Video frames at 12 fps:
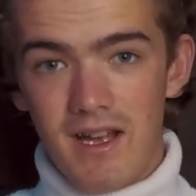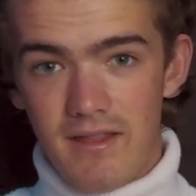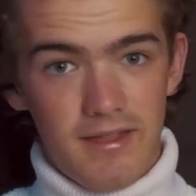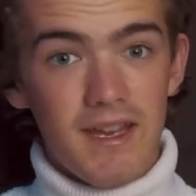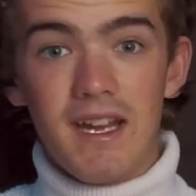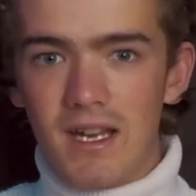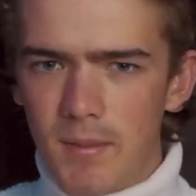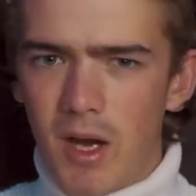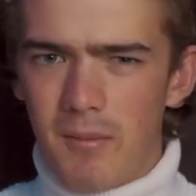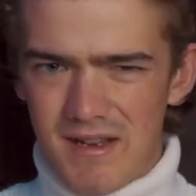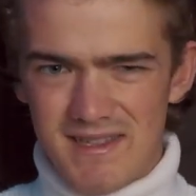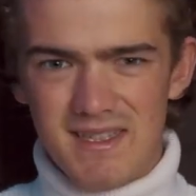thinking
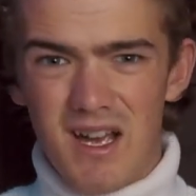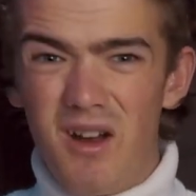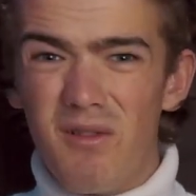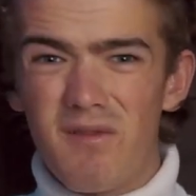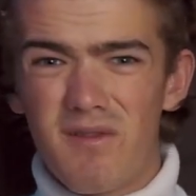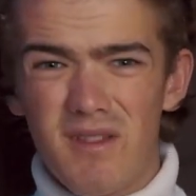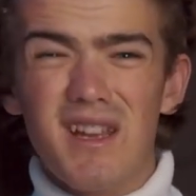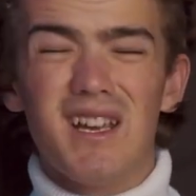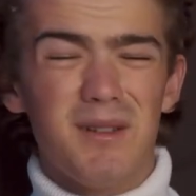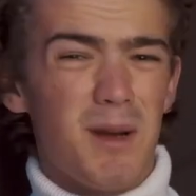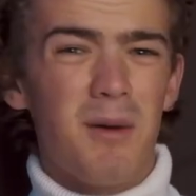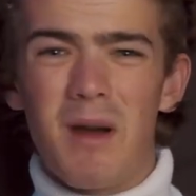about myself, thinking
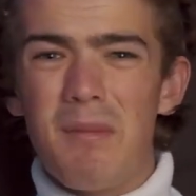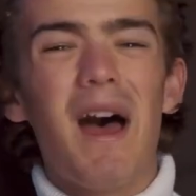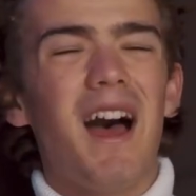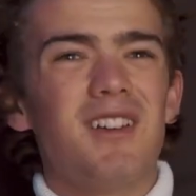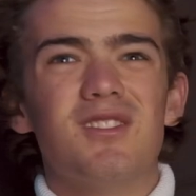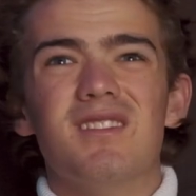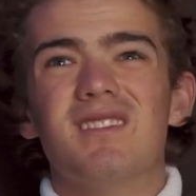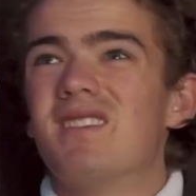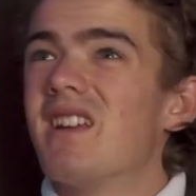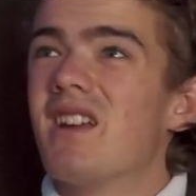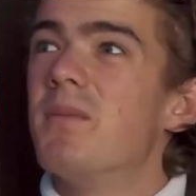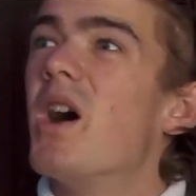about my passions,
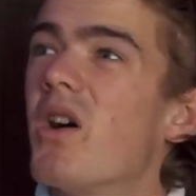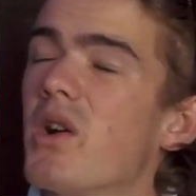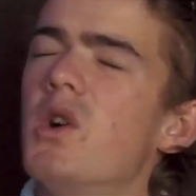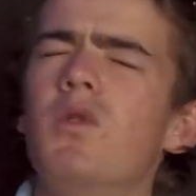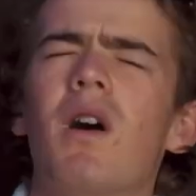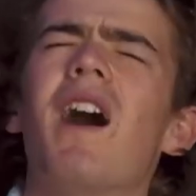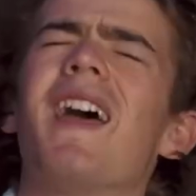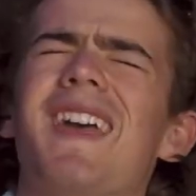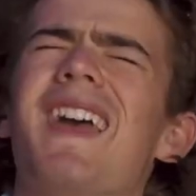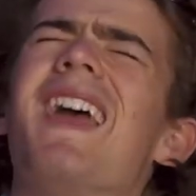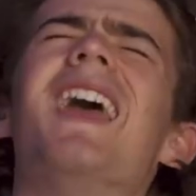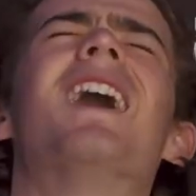thinking about who I
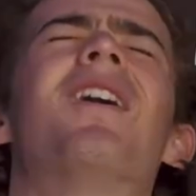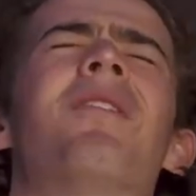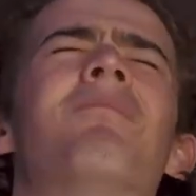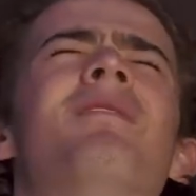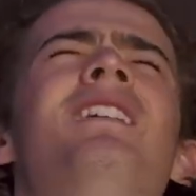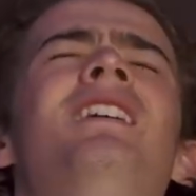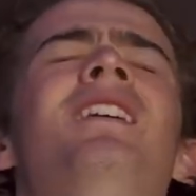am.